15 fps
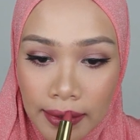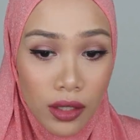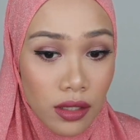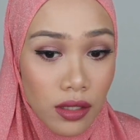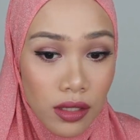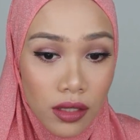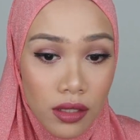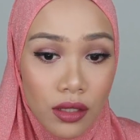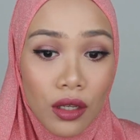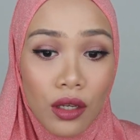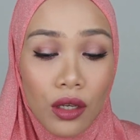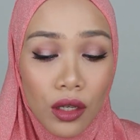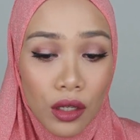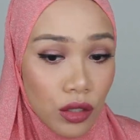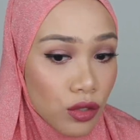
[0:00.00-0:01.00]
This
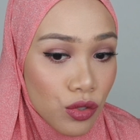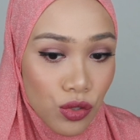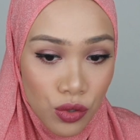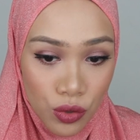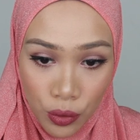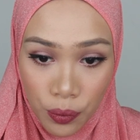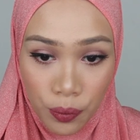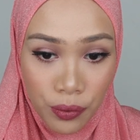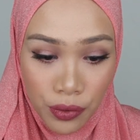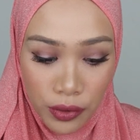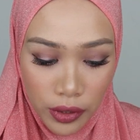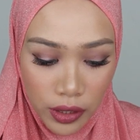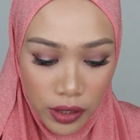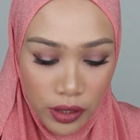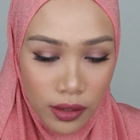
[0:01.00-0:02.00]
is so
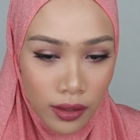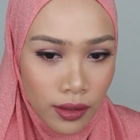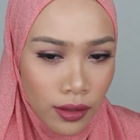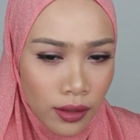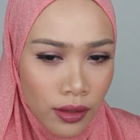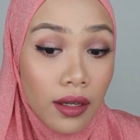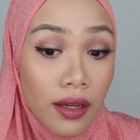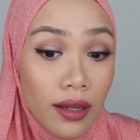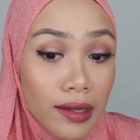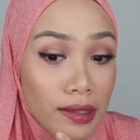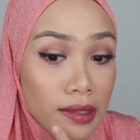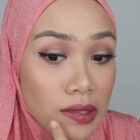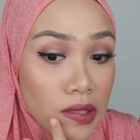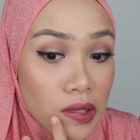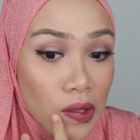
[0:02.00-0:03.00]
pretty.
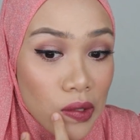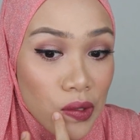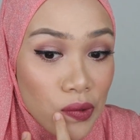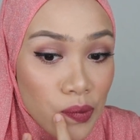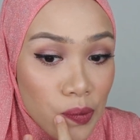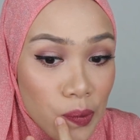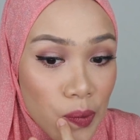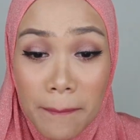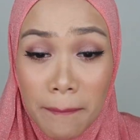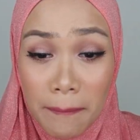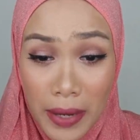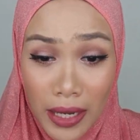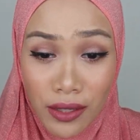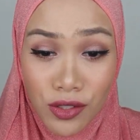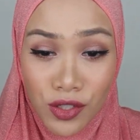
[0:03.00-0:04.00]
And it's kind of
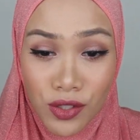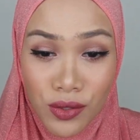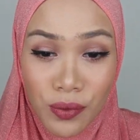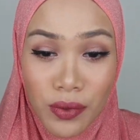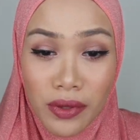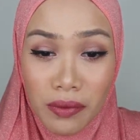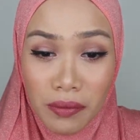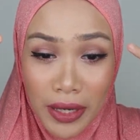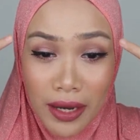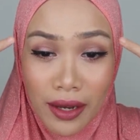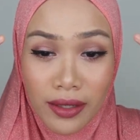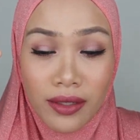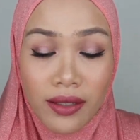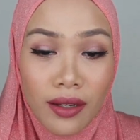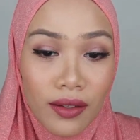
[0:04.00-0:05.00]
match with my
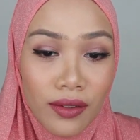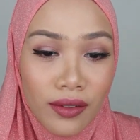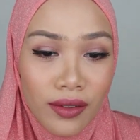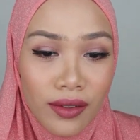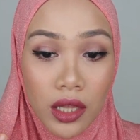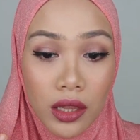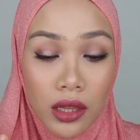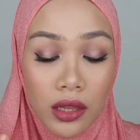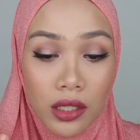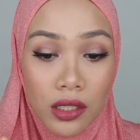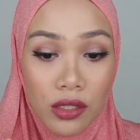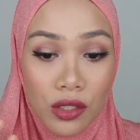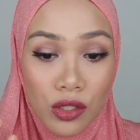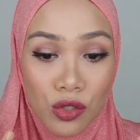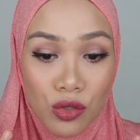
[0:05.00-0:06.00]
eye color. And
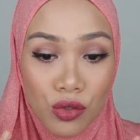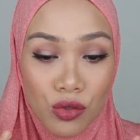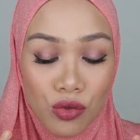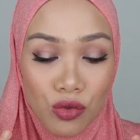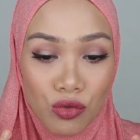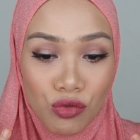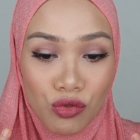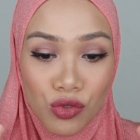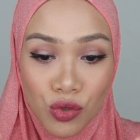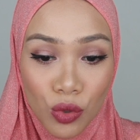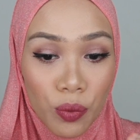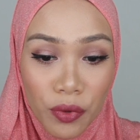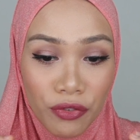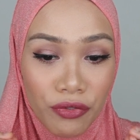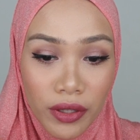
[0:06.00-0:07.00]
this is
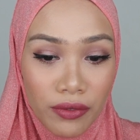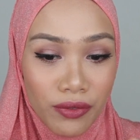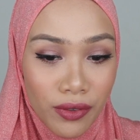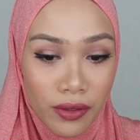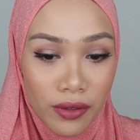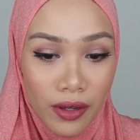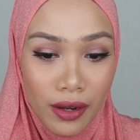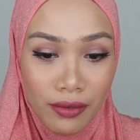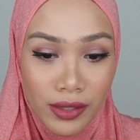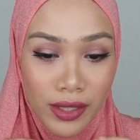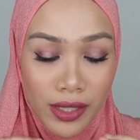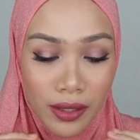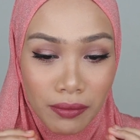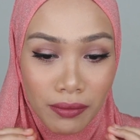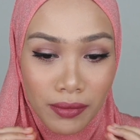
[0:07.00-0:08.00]
so perfect for
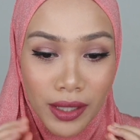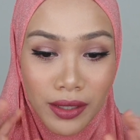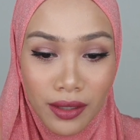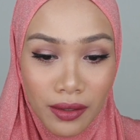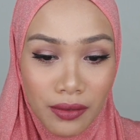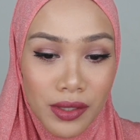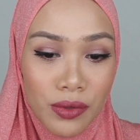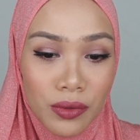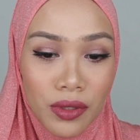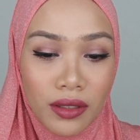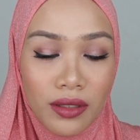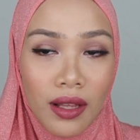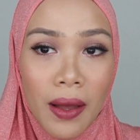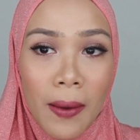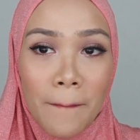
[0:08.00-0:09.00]
everyday makeup as
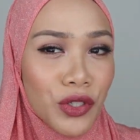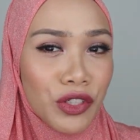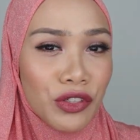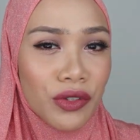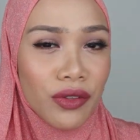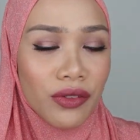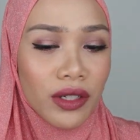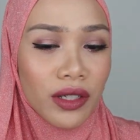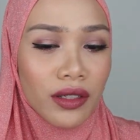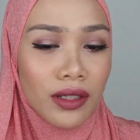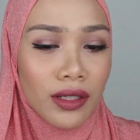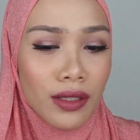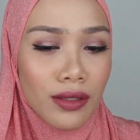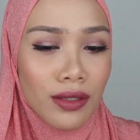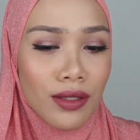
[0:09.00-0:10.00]
well. What do you
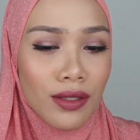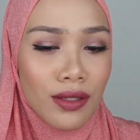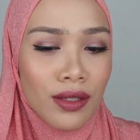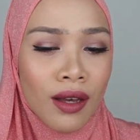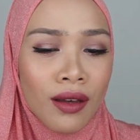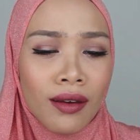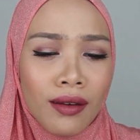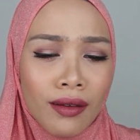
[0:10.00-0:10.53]
think? It's,